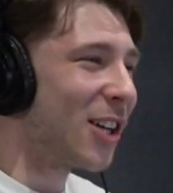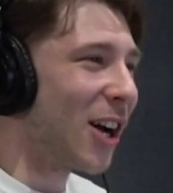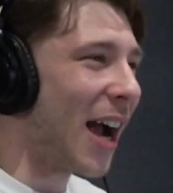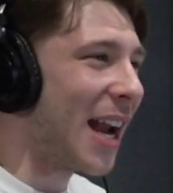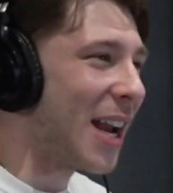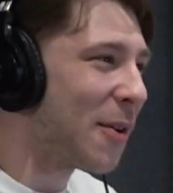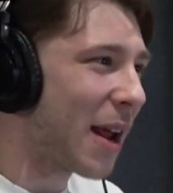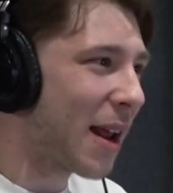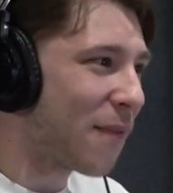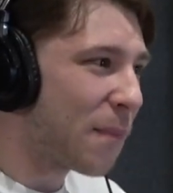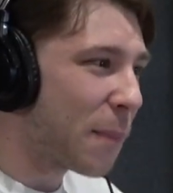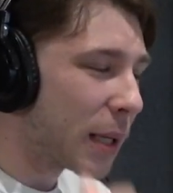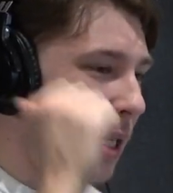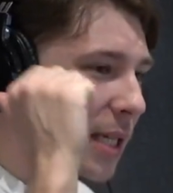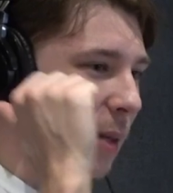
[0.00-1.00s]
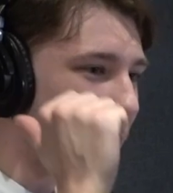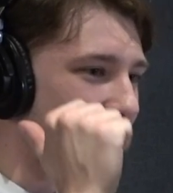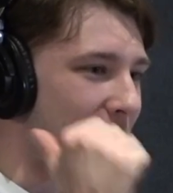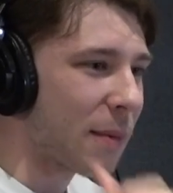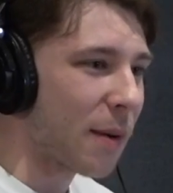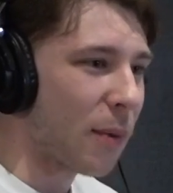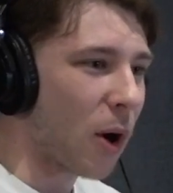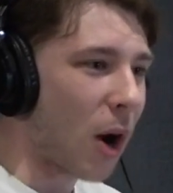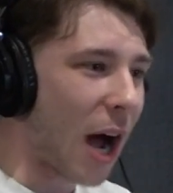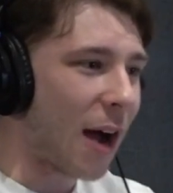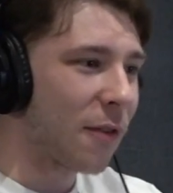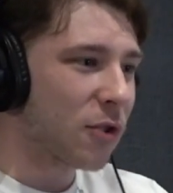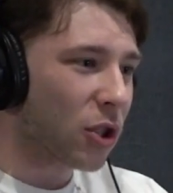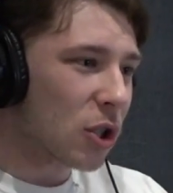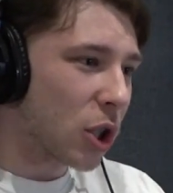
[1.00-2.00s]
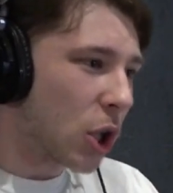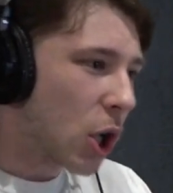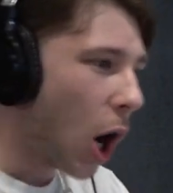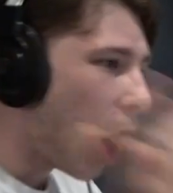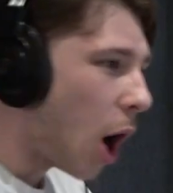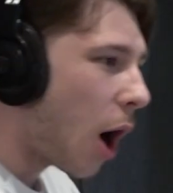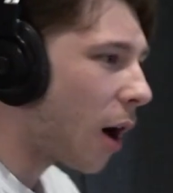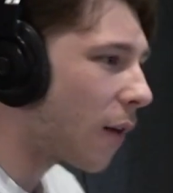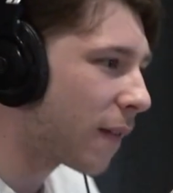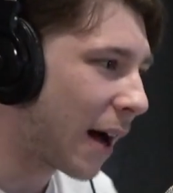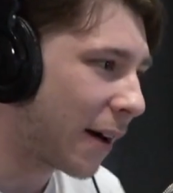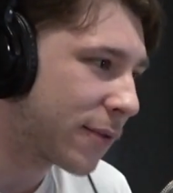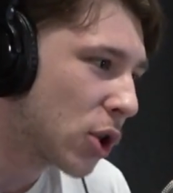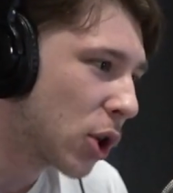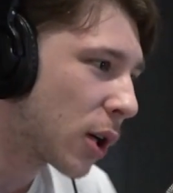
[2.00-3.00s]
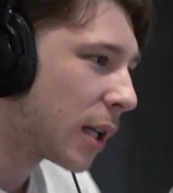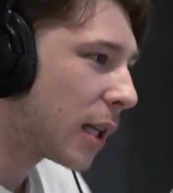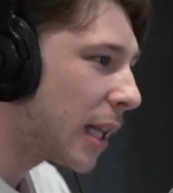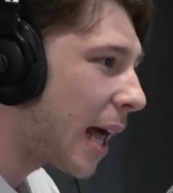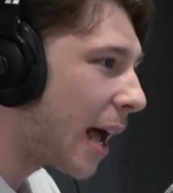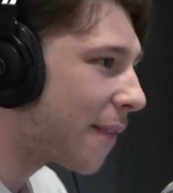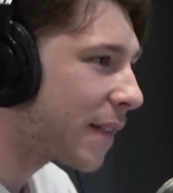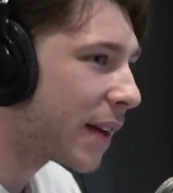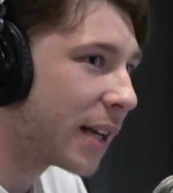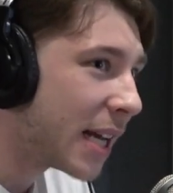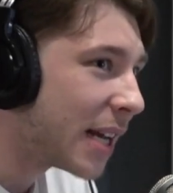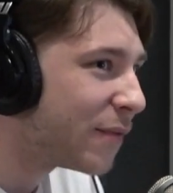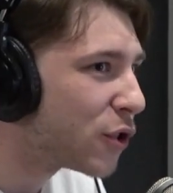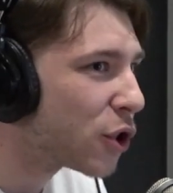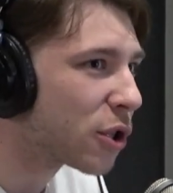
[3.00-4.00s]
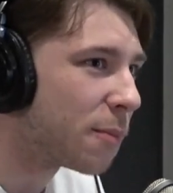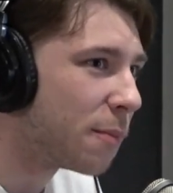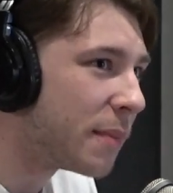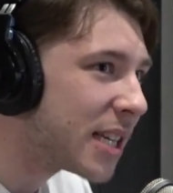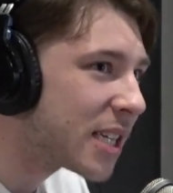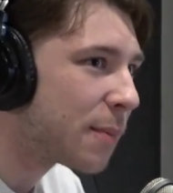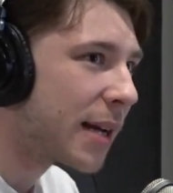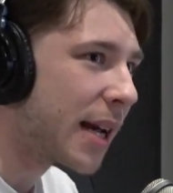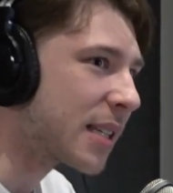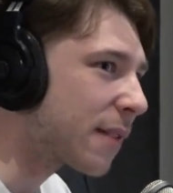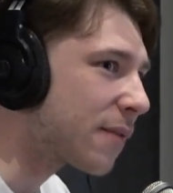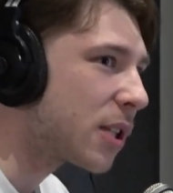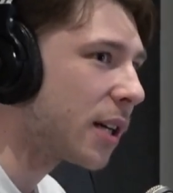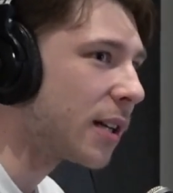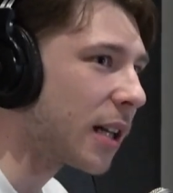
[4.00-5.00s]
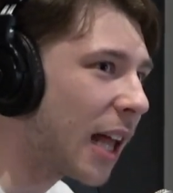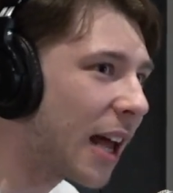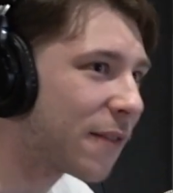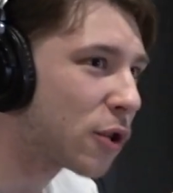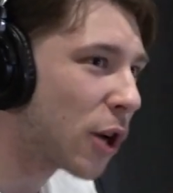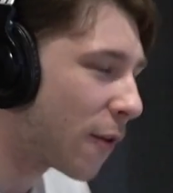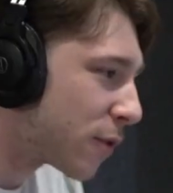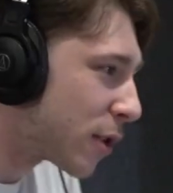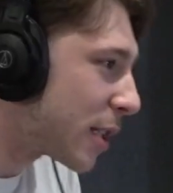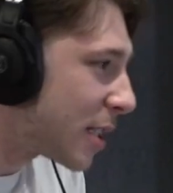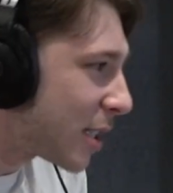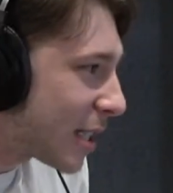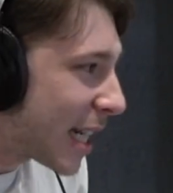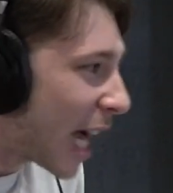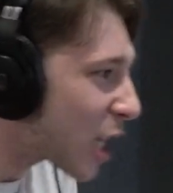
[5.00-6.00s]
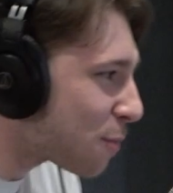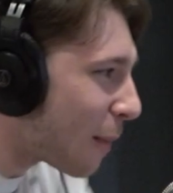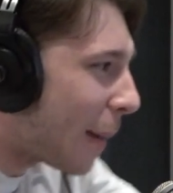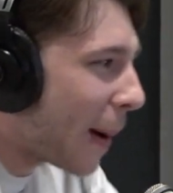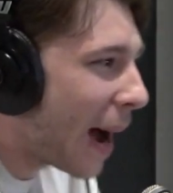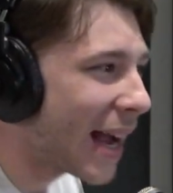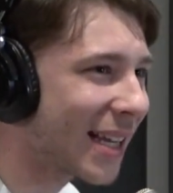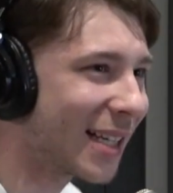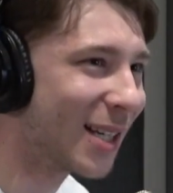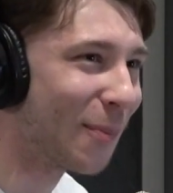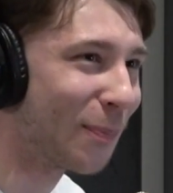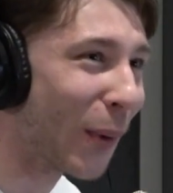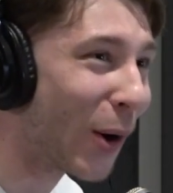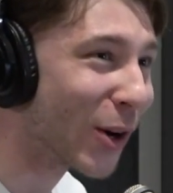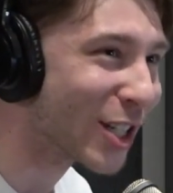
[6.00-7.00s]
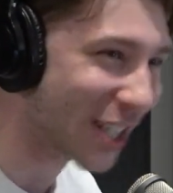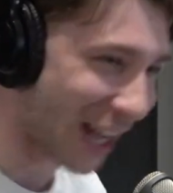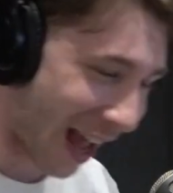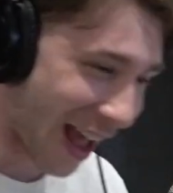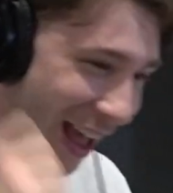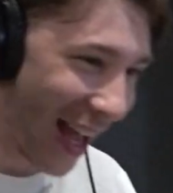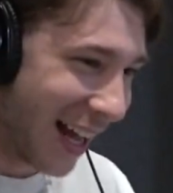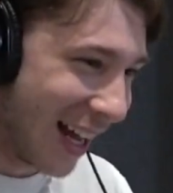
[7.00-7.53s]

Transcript: So anyway, police are behind me, bro. I've just got off. I've took a left, and they've just missed me as I've turned the left. So I've dashed my bike in the bush, yeah.